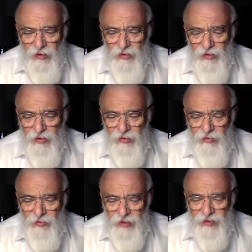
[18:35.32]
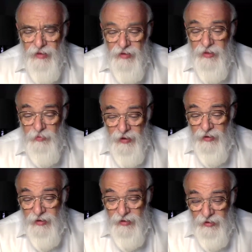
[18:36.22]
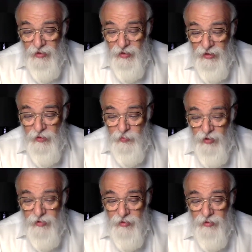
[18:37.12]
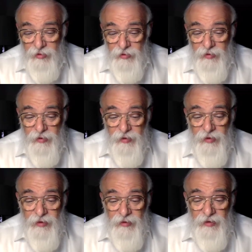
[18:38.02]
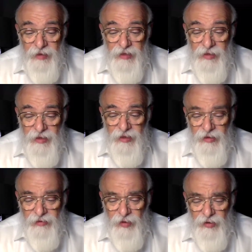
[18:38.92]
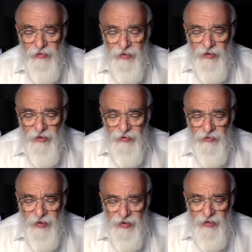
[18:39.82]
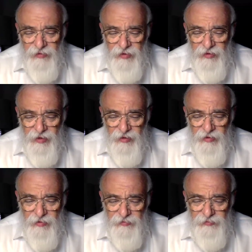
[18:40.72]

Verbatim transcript: so that is explained in Chassidus on this pasuk that that's the union of what of the of the function of the teeth